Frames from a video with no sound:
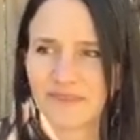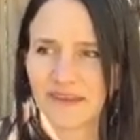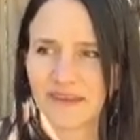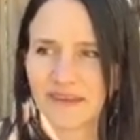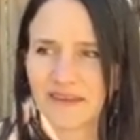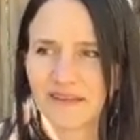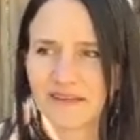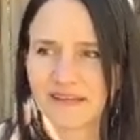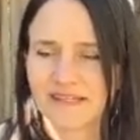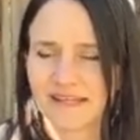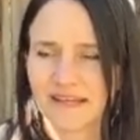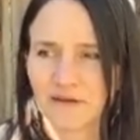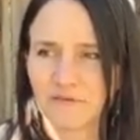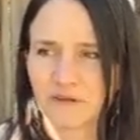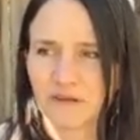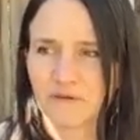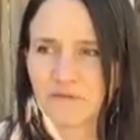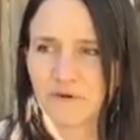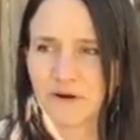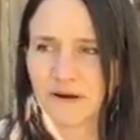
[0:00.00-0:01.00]
yeah, I
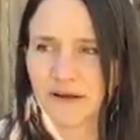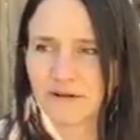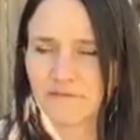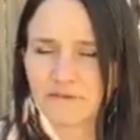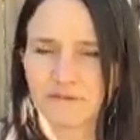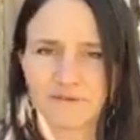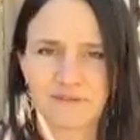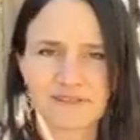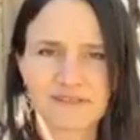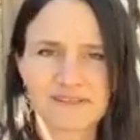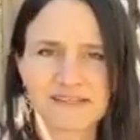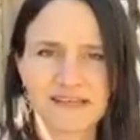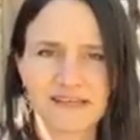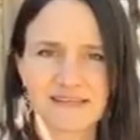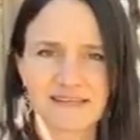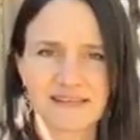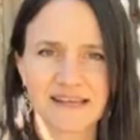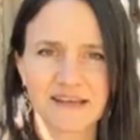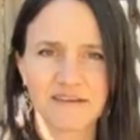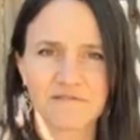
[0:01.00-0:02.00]
really want everyone to stay
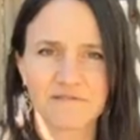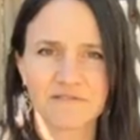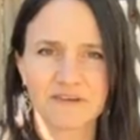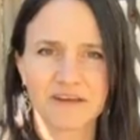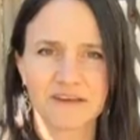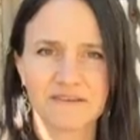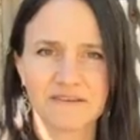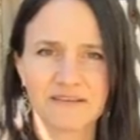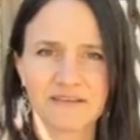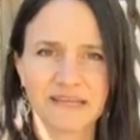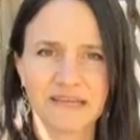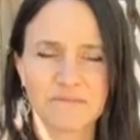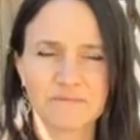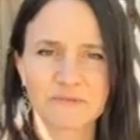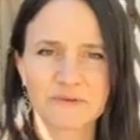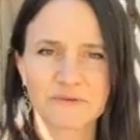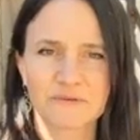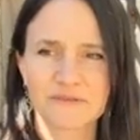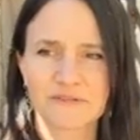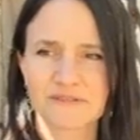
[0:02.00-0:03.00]
safe and keep
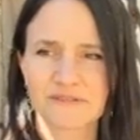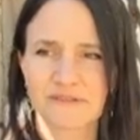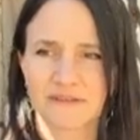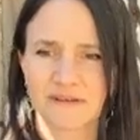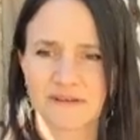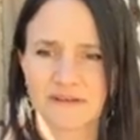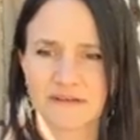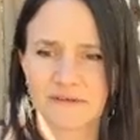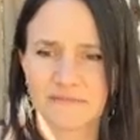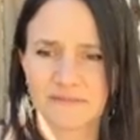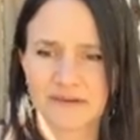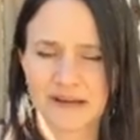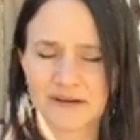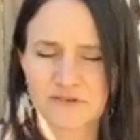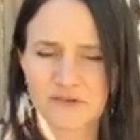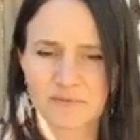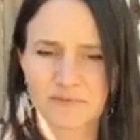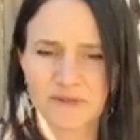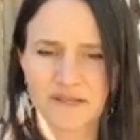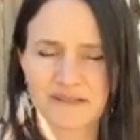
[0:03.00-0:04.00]
those
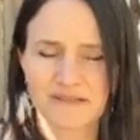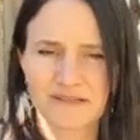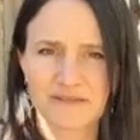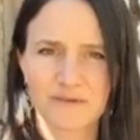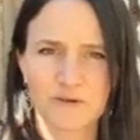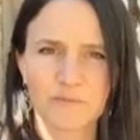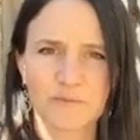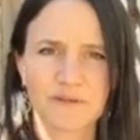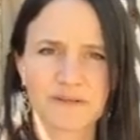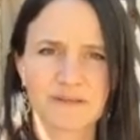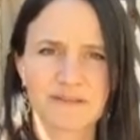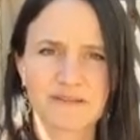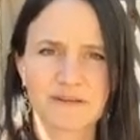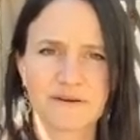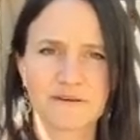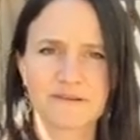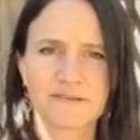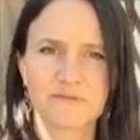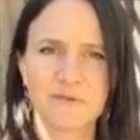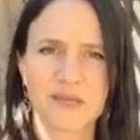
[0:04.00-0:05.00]
natural places open as
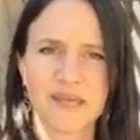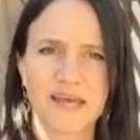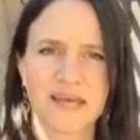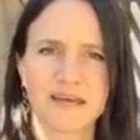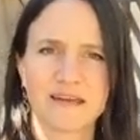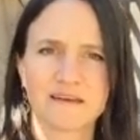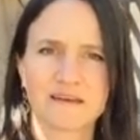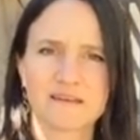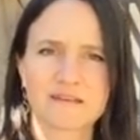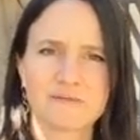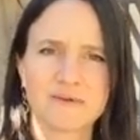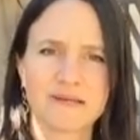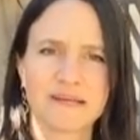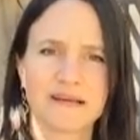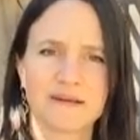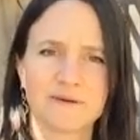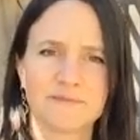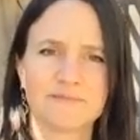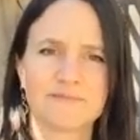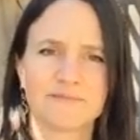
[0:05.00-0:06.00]
long as we can, because we
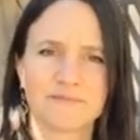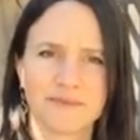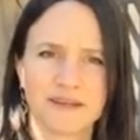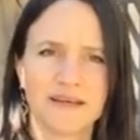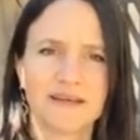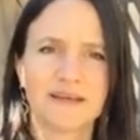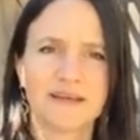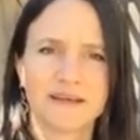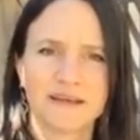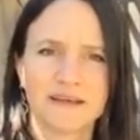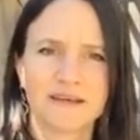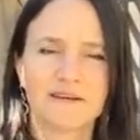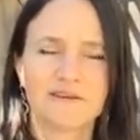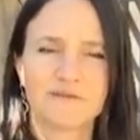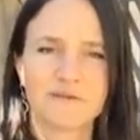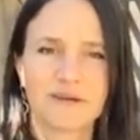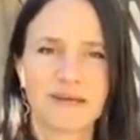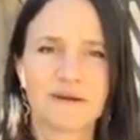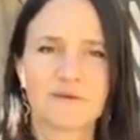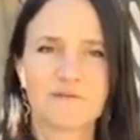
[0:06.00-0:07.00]
need them.
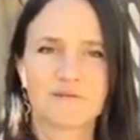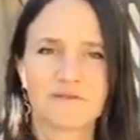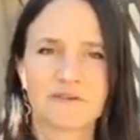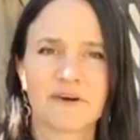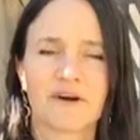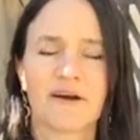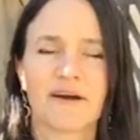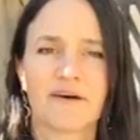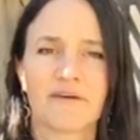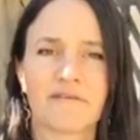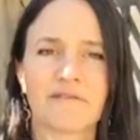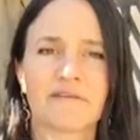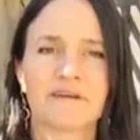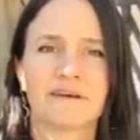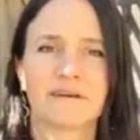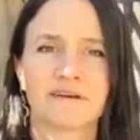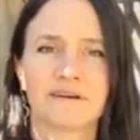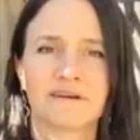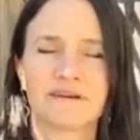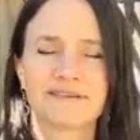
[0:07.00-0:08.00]
We need them for our health
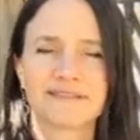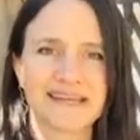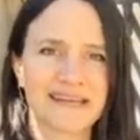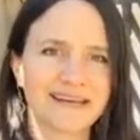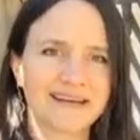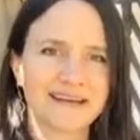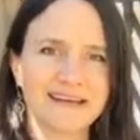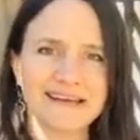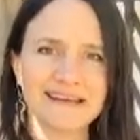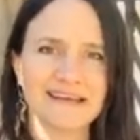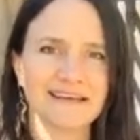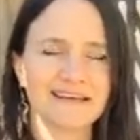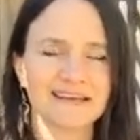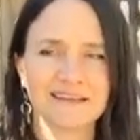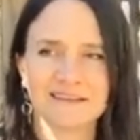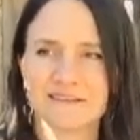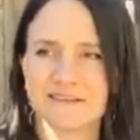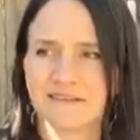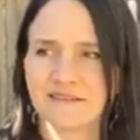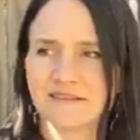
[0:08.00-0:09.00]
and our sanity
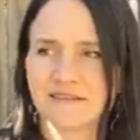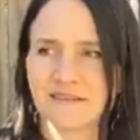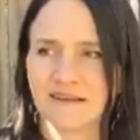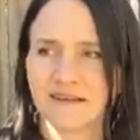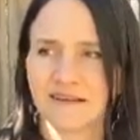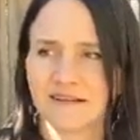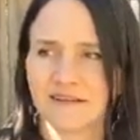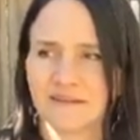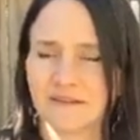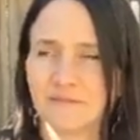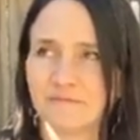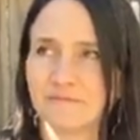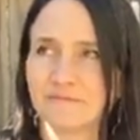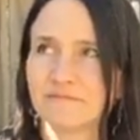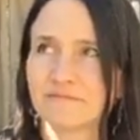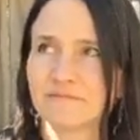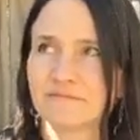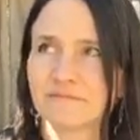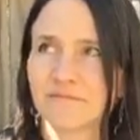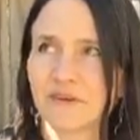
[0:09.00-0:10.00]
and
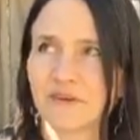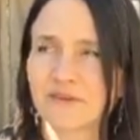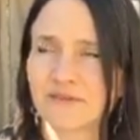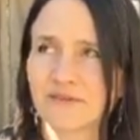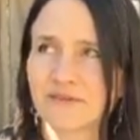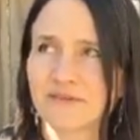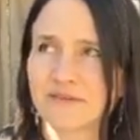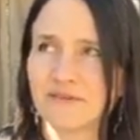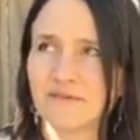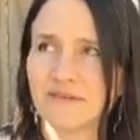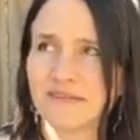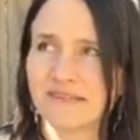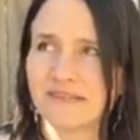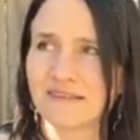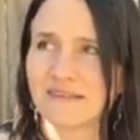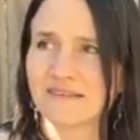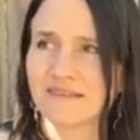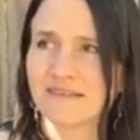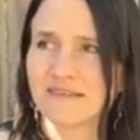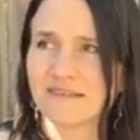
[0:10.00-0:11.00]
all sorts of
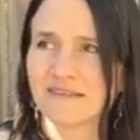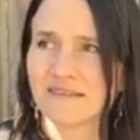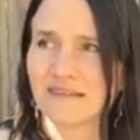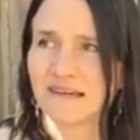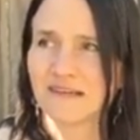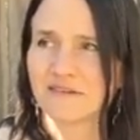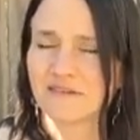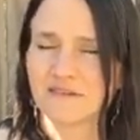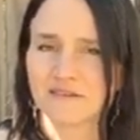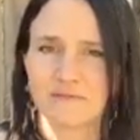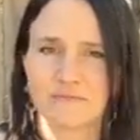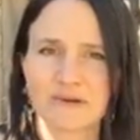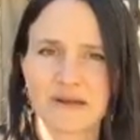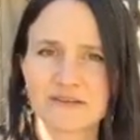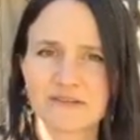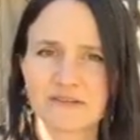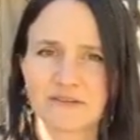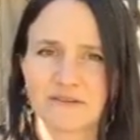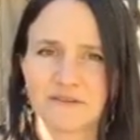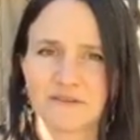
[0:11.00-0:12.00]
reasons. Nature's a
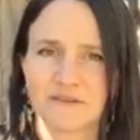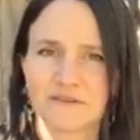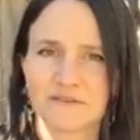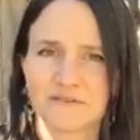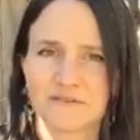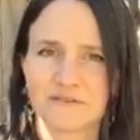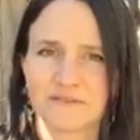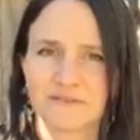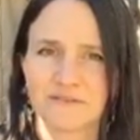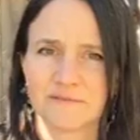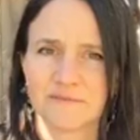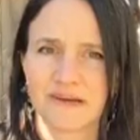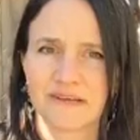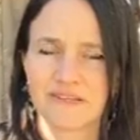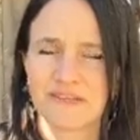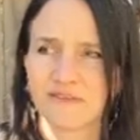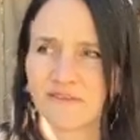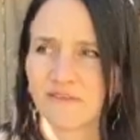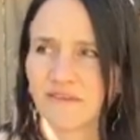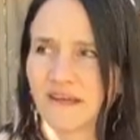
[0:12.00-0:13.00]
magical
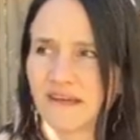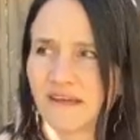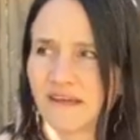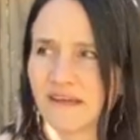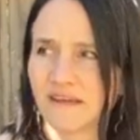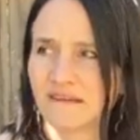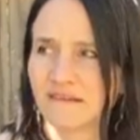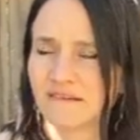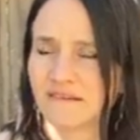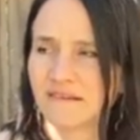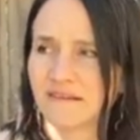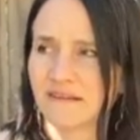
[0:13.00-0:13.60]
thing, and